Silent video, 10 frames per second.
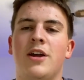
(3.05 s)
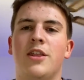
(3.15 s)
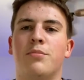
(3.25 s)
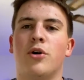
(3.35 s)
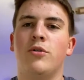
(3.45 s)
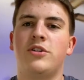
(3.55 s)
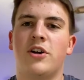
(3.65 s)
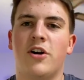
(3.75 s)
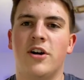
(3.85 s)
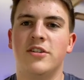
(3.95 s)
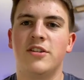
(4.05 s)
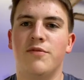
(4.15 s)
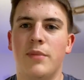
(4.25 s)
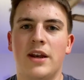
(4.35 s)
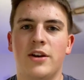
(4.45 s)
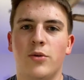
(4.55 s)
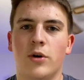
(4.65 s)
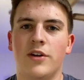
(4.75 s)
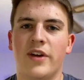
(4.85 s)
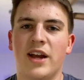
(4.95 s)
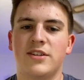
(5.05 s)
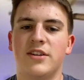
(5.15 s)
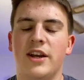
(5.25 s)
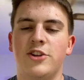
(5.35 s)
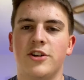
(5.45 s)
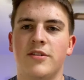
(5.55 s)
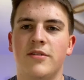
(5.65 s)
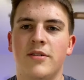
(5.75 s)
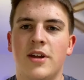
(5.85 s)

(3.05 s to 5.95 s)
the pros and cons of mandatory vaccination.